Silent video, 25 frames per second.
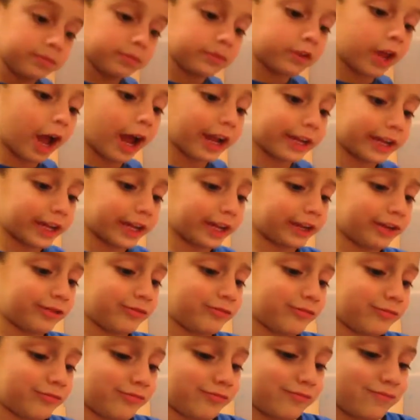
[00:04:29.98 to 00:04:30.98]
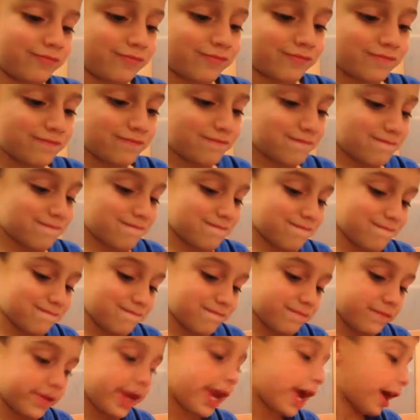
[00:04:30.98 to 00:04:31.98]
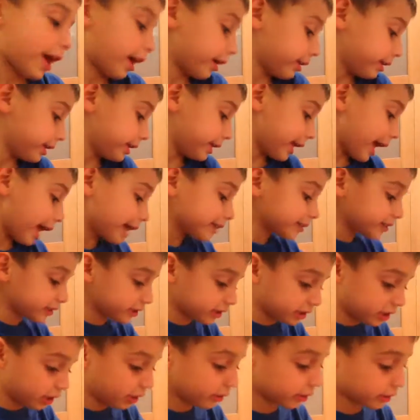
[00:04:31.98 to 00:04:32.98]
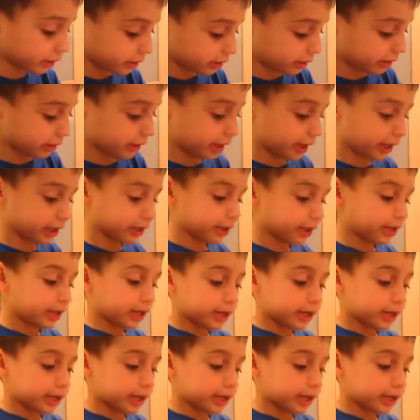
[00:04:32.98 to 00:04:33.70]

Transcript: Niall. He does? Yeah. He actually goes to York.